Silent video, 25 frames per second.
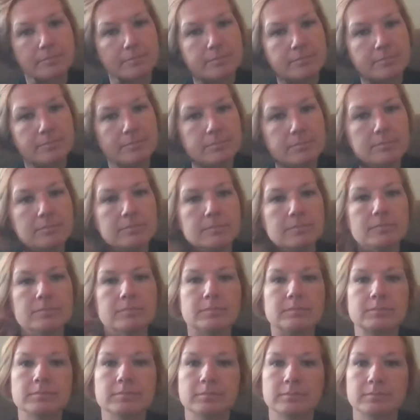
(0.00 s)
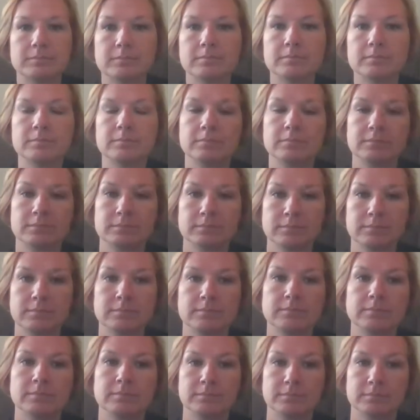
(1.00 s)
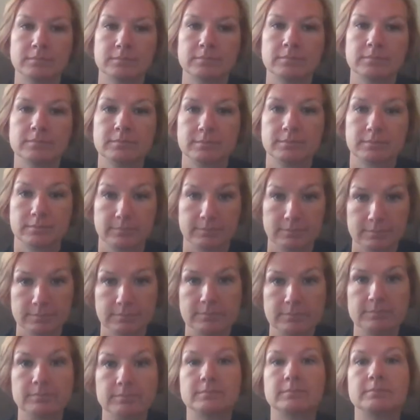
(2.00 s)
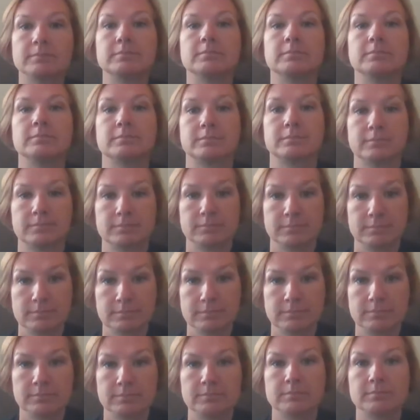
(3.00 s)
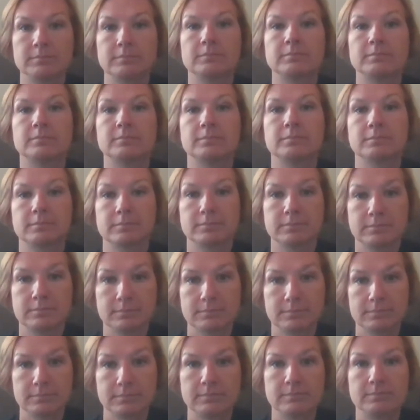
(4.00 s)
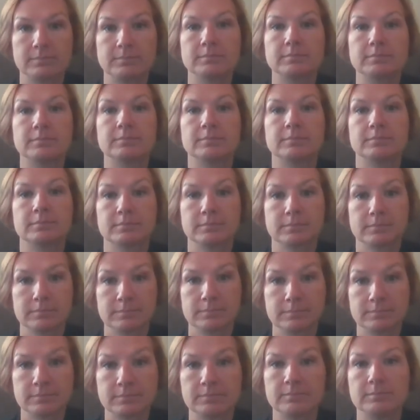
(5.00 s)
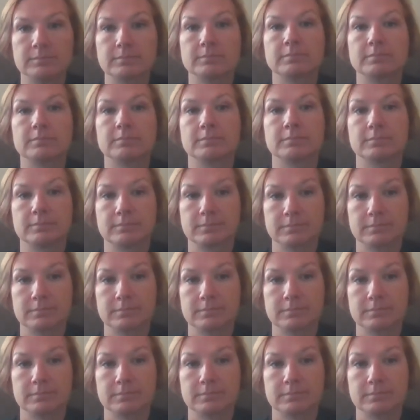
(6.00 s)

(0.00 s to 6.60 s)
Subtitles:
(silent)